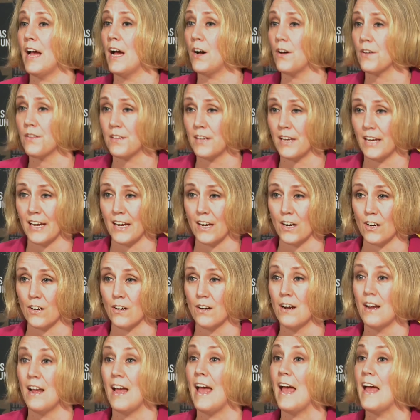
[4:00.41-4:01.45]
health care,
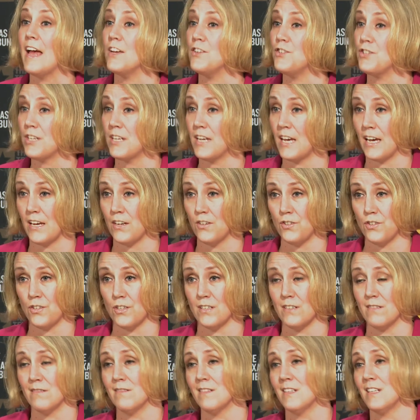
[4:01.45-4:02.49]

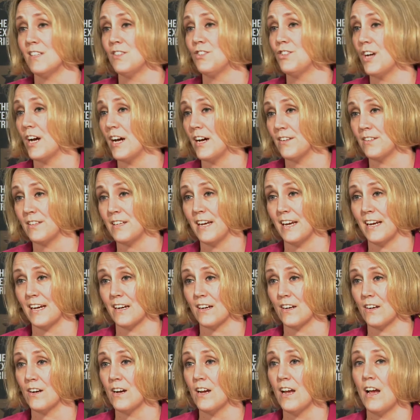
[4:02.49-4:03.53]
education, child
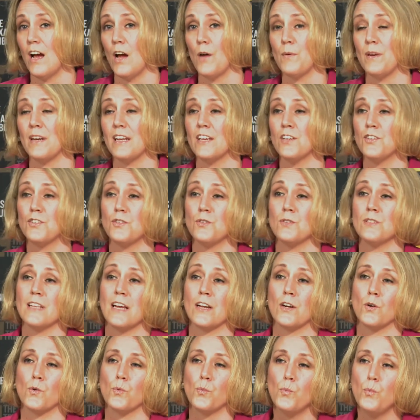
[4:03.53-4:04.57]
care. I mean, issues
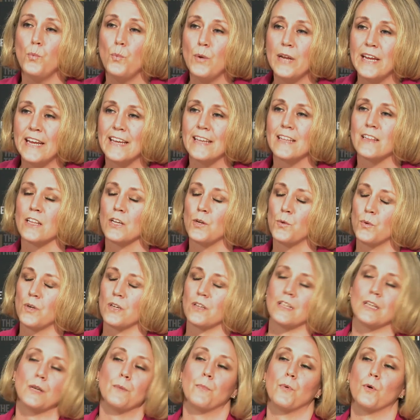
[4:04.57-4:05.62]
that are really,
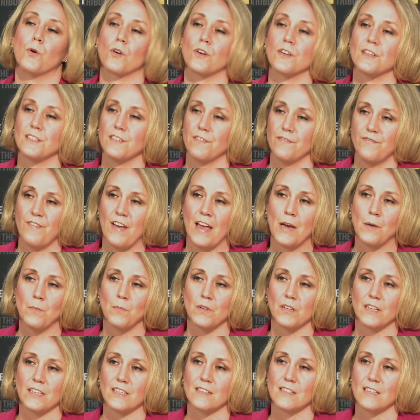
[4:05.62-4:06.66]
really important to
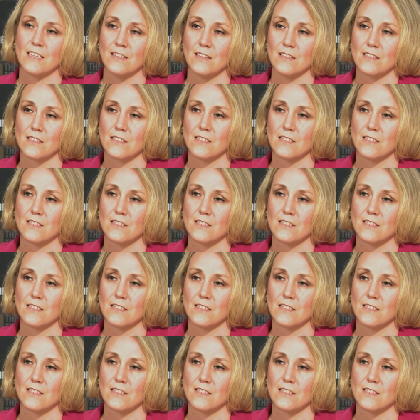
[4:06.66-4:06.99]
families in the